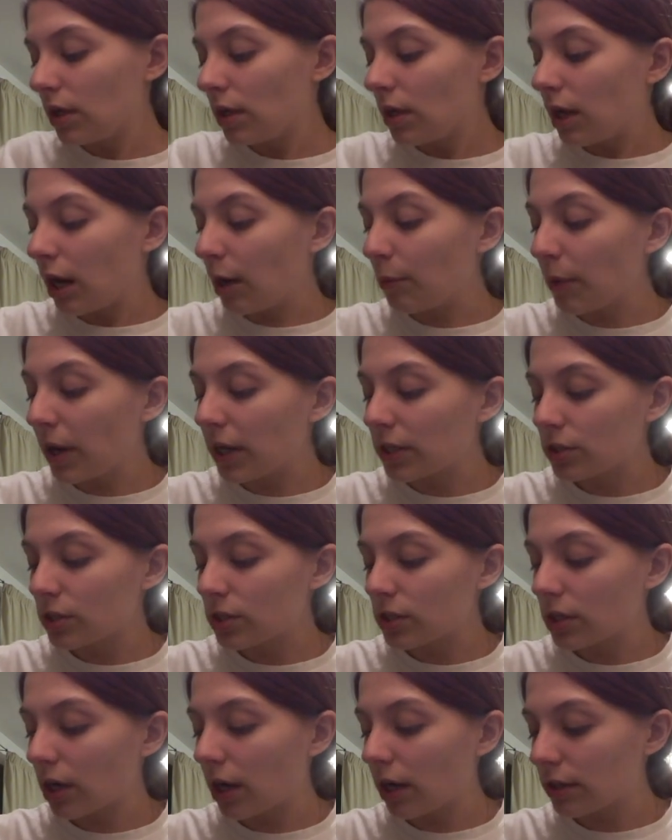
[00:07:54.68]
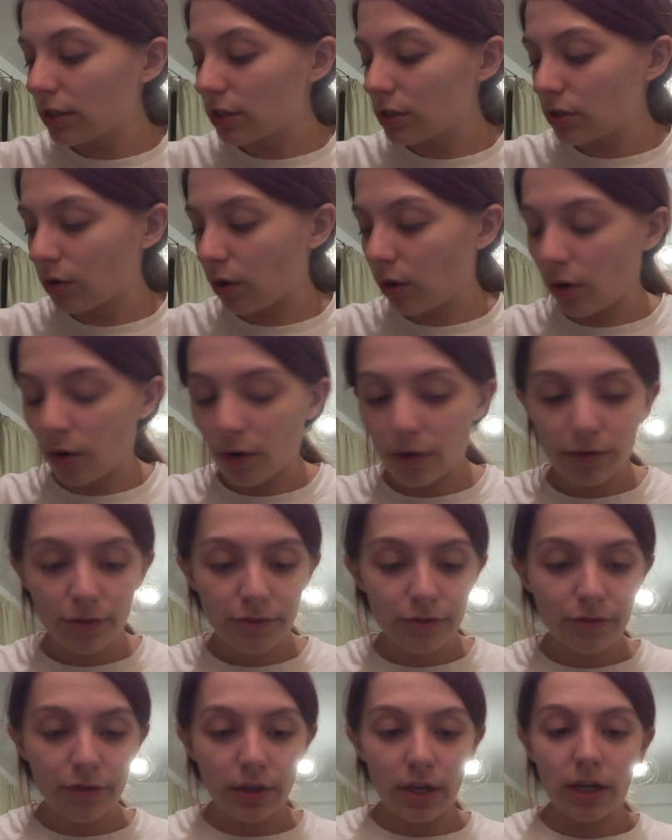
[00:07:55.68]
I might just turn this
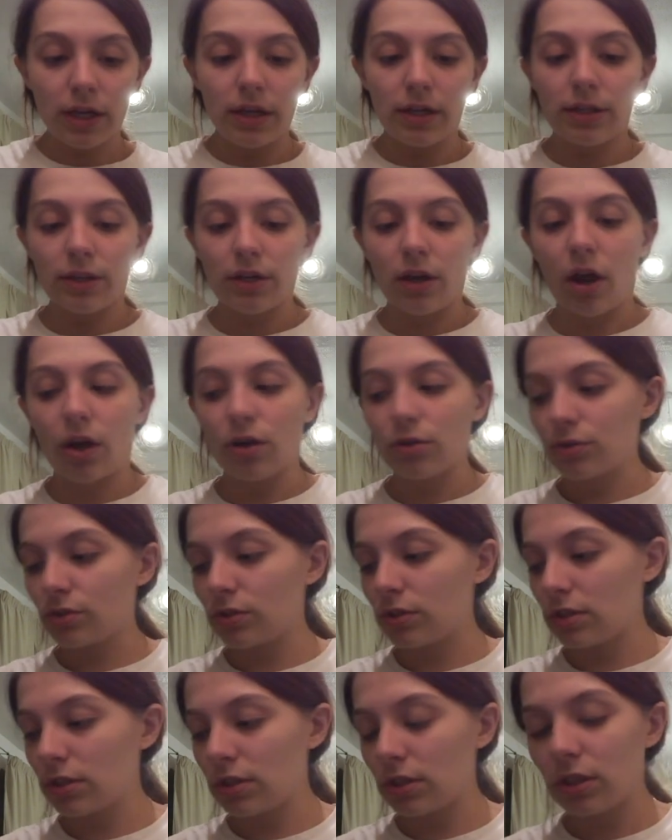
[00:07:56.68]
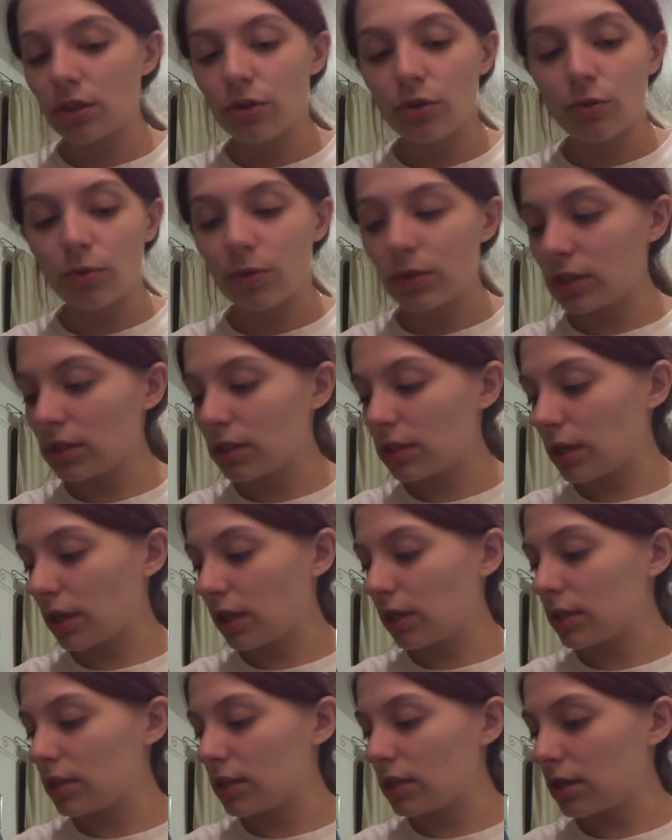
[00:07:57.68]
off and I'll see you once
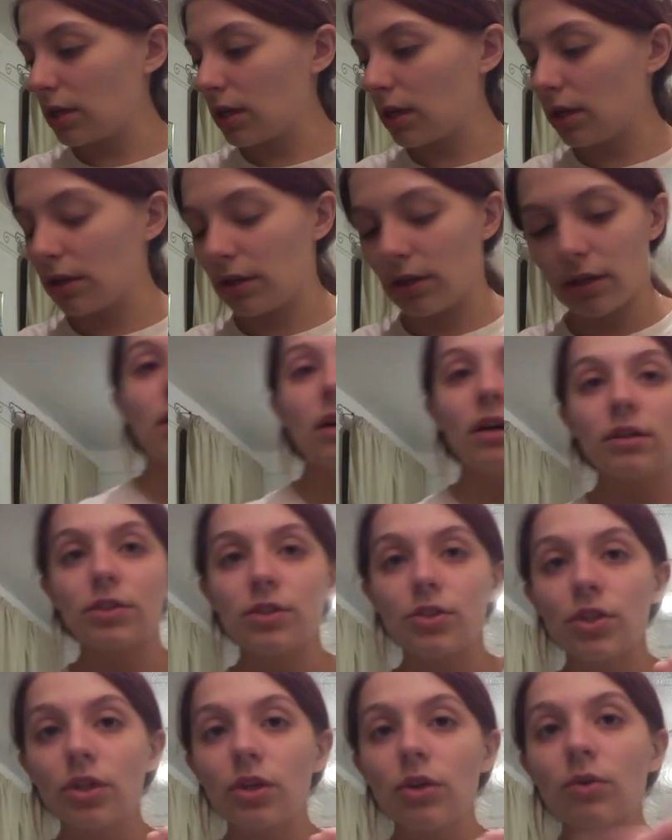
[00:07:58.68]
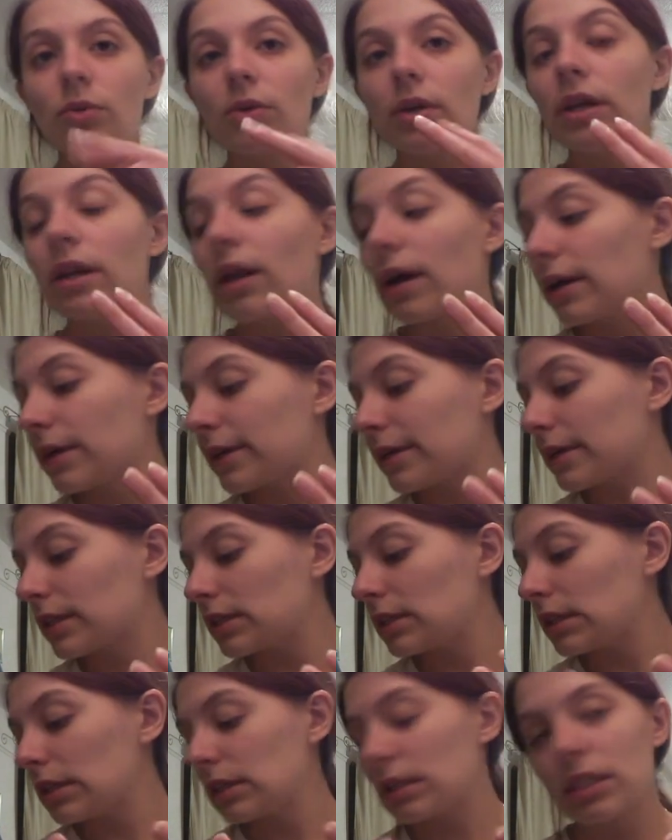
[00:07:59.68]
they're done. I'll see you in like
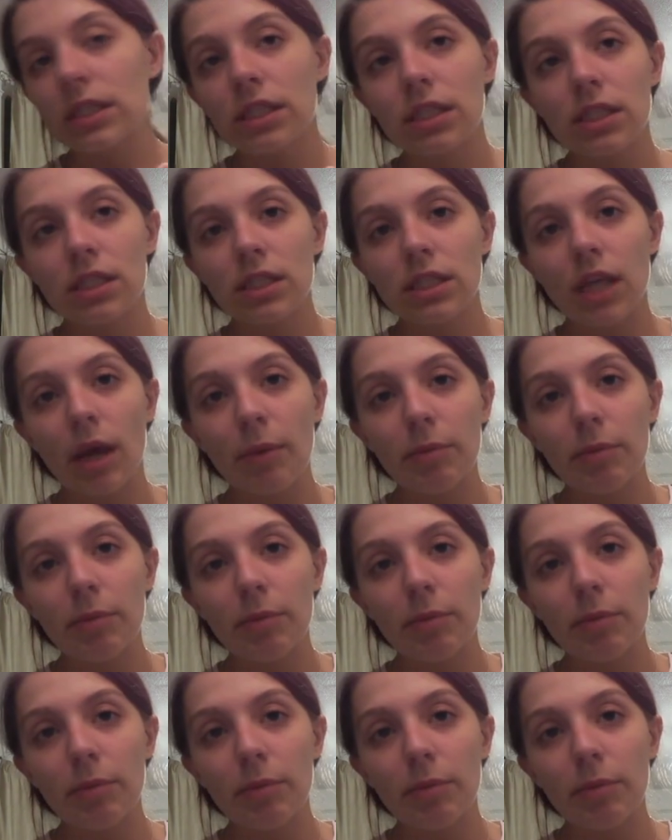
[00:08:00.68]
10